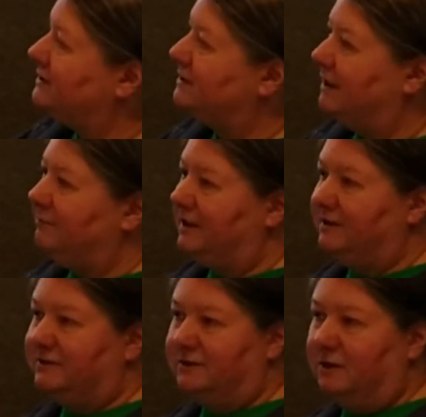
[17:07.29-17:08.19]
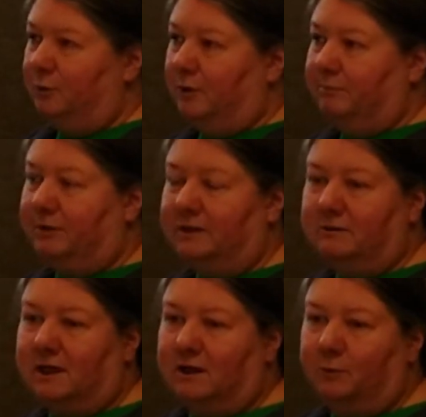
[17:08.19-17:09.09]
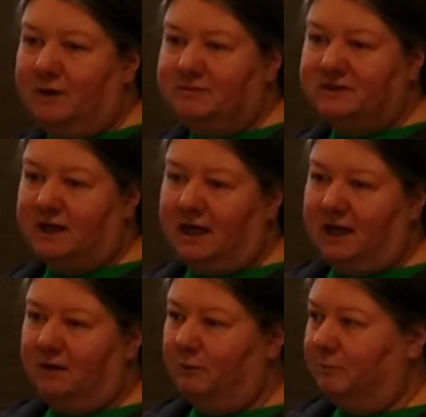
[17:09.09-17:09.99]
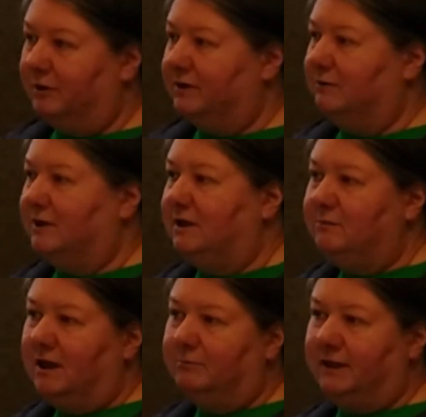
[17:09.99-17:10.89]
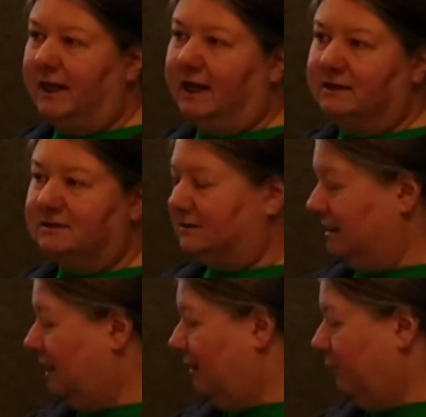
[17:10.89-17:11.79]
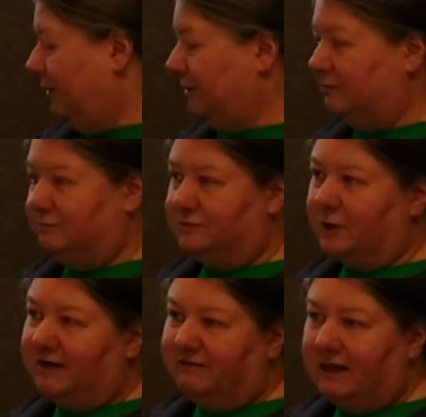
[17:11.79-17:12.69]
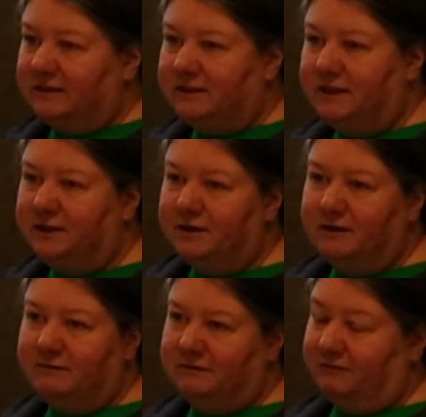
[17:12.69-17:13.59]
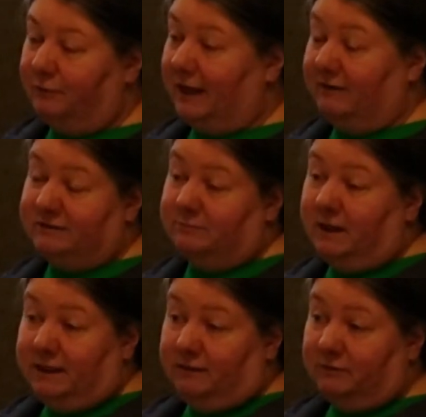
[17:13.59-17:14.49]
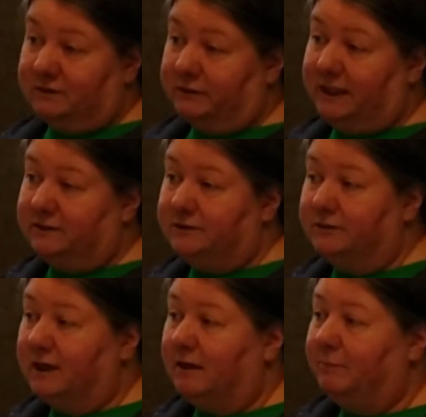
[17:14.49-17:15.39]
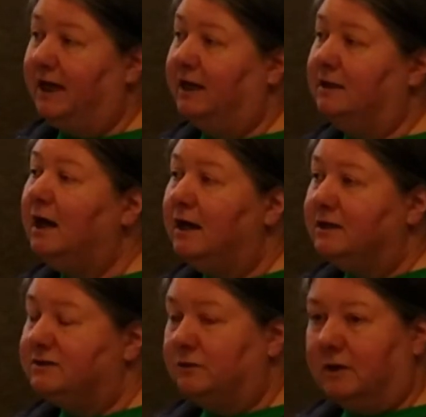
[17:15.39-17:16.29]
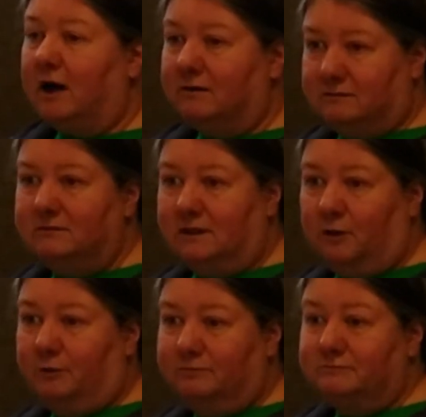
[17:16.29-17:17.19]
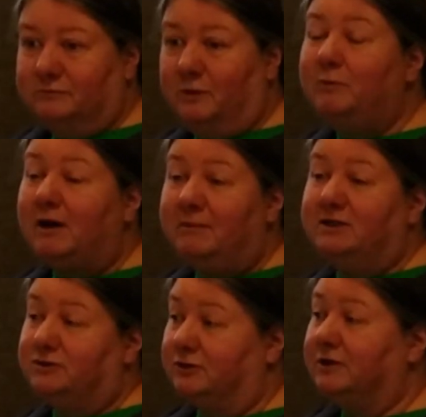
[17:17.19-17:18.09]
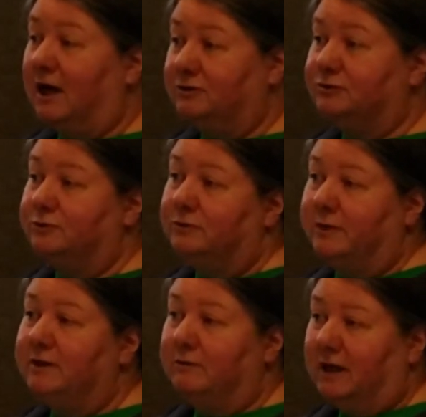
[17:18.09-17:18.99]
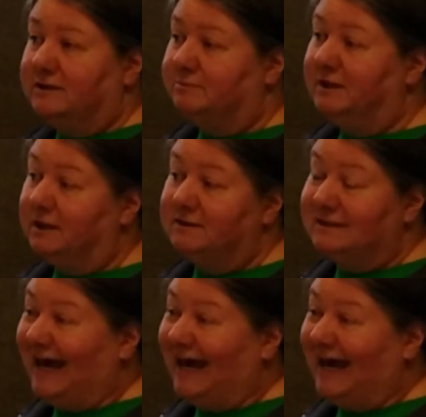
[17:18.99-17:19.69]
that means, you know, we'll put you on our website, we'll put you in email blasts, we'll try to volunteer. If we have some money, we'll donate to your campaign. So there are, you know, we want to make sure a true green runs, because